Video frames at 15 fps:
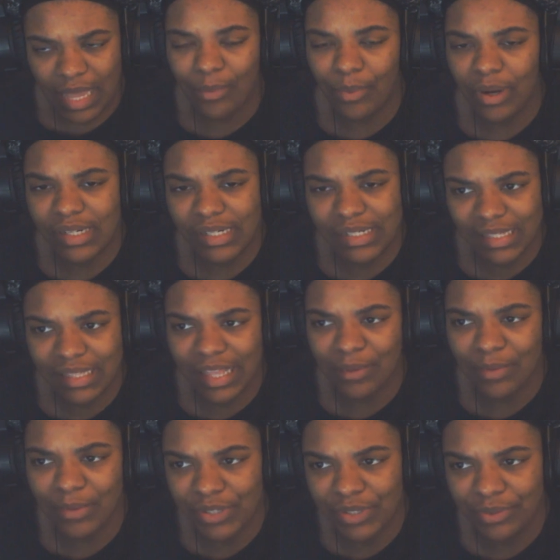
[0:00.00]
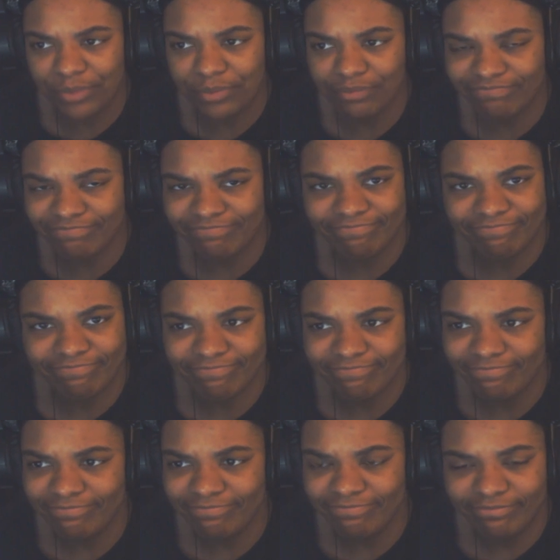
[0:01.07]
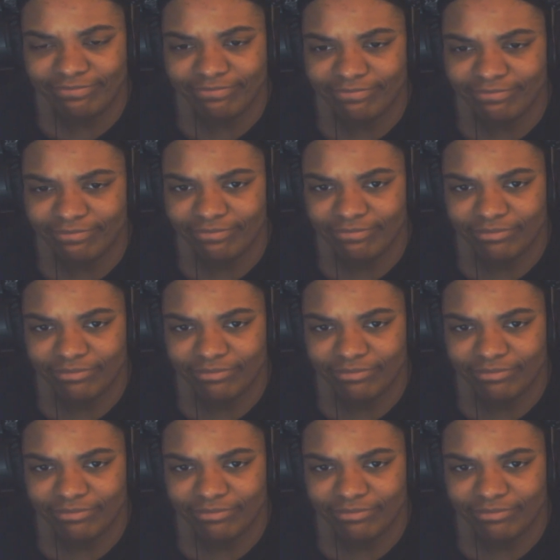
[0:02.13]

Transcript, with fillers: never far from our minds. What would happen if a bunch of